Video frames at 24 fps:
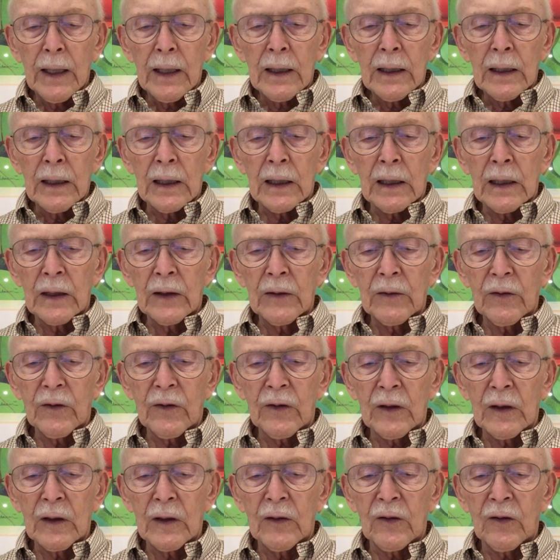I have
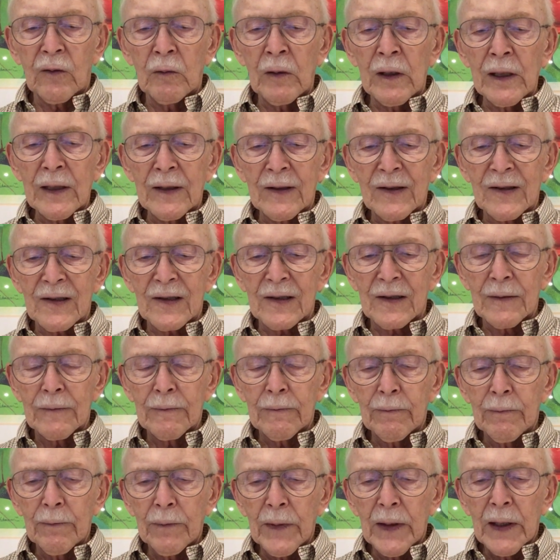said, sweets,
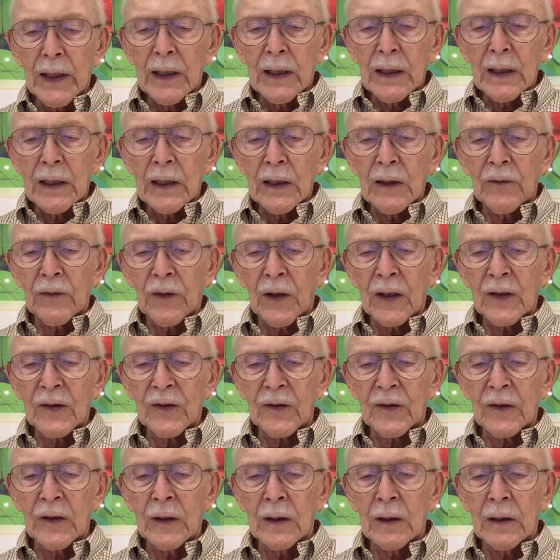if I
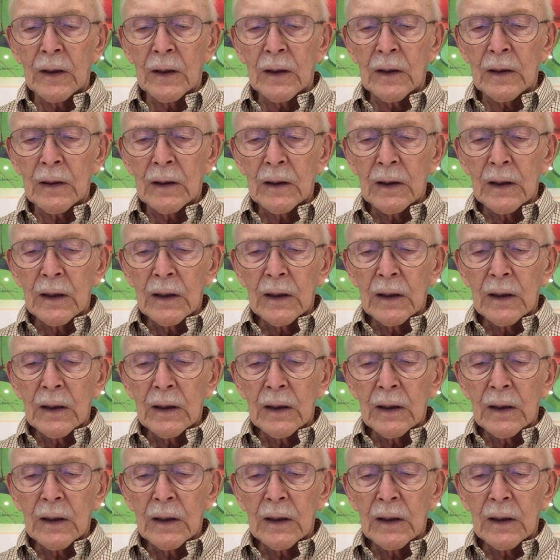sinned,